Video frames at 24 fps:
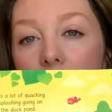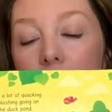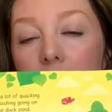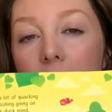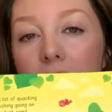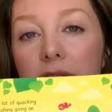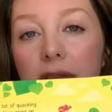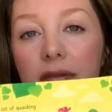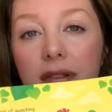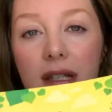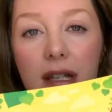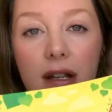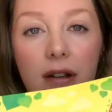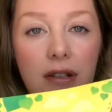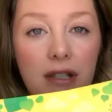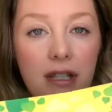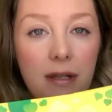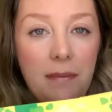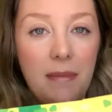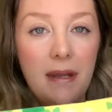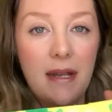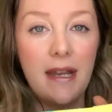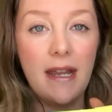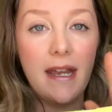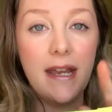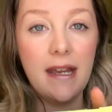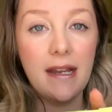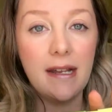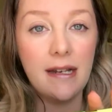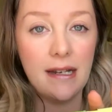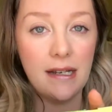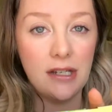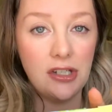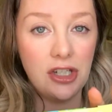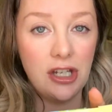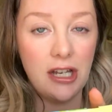We've obviously got them in
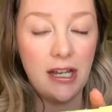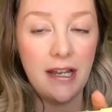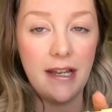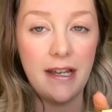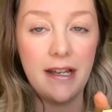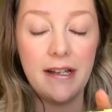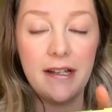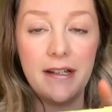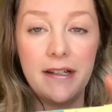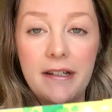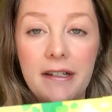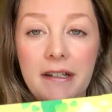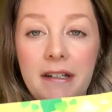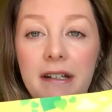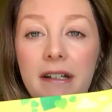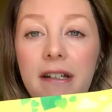English here.